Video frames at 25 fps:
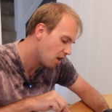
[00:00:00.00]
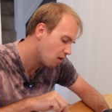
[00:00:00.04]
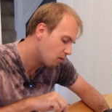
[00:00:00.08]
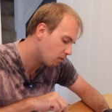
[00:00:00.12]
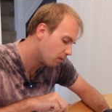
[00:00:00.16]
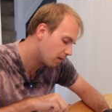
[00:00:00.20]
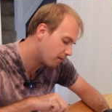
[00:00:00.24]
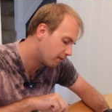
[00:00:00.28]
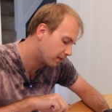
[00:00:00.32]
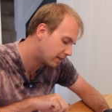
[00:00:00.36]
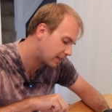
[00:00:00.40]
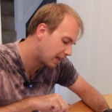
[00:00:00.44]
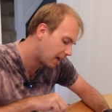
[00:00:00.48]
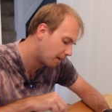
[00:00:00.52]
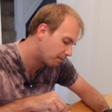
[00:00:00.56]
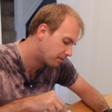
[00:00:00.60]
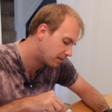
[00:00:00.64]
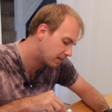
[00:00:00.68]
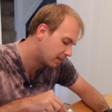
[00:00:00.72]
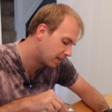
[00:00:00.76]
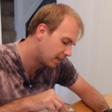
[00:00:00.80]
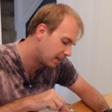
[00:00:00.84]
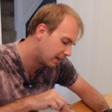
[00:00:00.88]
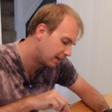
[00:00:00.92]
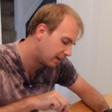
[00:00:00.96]
We've
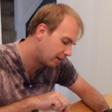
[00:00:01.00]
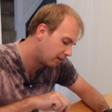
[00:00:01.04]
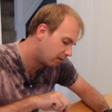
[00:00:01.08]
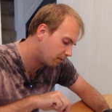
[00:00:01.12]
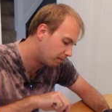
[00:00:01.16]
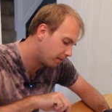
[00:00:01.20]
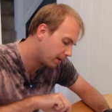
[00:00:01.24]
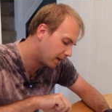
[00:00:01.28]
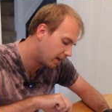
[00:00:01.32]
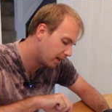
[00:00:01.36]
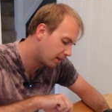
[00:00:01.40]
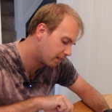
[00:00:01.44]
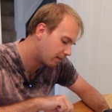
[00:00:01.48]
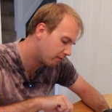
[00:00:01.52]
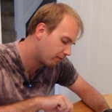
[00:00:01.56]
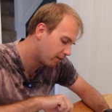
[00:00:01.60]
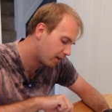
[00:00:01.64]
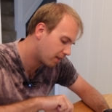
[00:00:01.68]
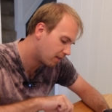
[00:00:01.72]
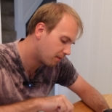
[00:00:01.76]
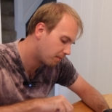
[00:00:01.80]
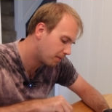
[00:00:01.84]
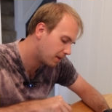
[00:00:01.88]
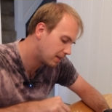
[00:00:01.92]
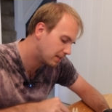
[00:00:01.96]
adapted it a little bit. The
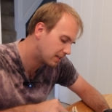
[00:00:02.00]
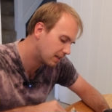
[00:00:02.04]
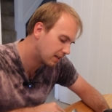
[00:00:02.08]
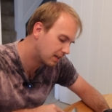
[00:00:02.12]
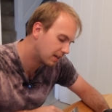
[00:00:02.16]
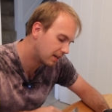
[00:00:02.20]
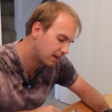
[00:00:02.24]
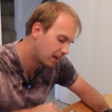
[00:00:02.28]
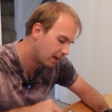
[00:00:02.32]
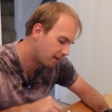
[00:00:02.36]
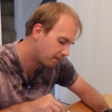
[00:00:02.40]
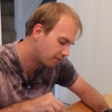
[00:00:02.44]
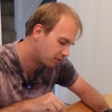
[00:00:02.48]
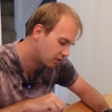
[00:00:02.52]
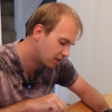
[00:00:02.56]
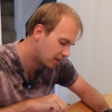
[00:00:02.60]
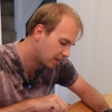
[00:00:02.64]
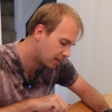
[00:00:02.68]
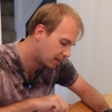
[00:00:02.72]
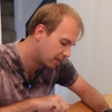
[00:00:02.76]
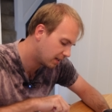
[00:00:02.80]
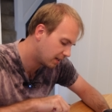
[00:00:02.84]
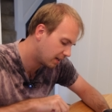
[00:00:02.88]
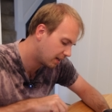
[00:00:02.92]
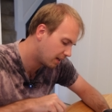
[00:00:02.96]
recipe didn't have
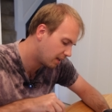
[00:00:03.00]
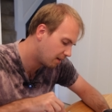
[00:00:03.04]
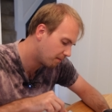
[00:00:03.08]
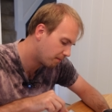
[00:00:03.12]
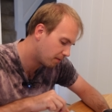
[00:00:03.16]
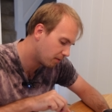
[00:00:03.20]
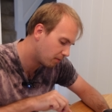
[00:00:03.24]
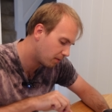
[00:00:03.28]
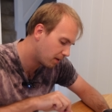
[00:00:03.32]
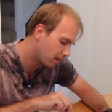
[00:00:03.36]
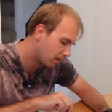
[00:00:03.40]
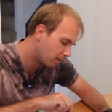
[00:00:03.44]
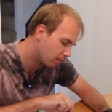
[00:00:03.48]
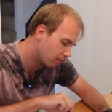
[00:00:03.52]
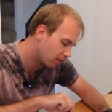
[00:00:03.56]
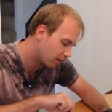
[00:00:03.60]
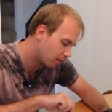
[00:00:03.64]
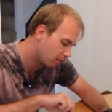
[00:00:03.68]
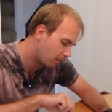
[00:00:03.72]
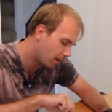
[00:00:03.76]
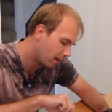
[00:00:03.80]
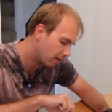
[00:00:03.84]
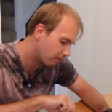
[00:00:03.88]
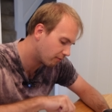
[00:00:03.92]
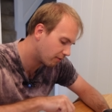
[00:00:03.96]
chicken in it, but we thought it
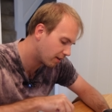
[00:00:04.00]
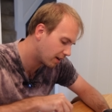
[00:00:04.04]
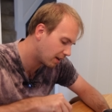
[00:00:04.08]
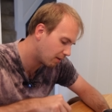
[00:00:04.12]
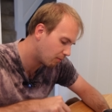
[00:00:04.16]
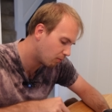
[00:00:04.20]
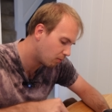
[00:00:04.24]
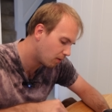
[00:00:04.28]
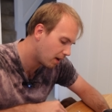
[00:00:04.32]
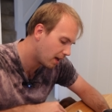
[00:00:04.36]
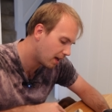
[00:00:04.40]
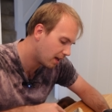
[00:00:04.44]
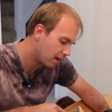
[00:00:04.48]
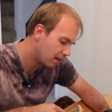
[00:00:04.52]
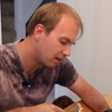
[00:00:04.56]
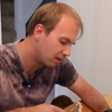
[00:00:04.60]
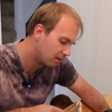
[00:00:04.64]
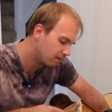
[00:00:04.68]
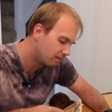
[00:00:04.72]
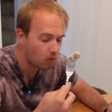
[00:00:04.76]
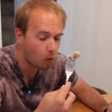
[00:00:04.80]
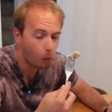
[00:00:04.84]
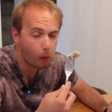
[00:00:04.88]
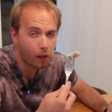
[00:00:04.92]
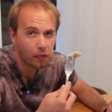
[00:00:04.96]
went really well.
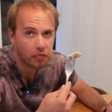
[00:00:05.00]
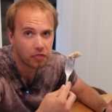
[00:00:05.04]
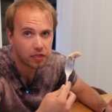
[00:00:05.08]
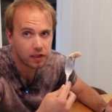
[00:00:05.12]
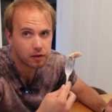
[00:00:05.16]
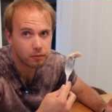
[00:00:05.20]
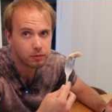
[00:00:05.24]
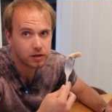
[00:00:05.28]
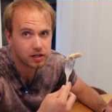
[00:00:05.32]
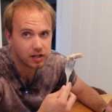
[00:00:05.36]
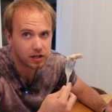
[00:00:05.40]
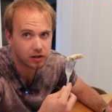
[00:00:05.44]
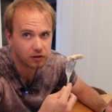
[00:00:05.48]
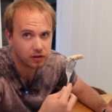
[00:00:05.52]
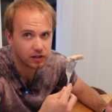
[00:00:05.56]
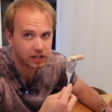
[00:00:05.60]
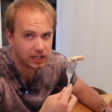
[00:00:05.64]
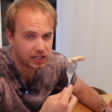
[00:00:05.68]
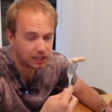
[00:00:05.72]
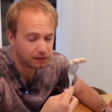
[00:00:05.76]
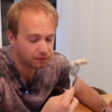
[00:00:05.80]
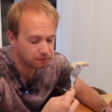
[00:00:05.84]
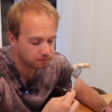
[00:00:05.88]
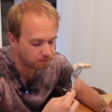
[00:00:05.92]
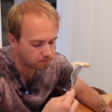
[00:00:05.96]
The one thing we don't
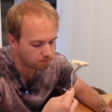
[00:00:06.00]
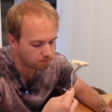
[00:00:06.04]
have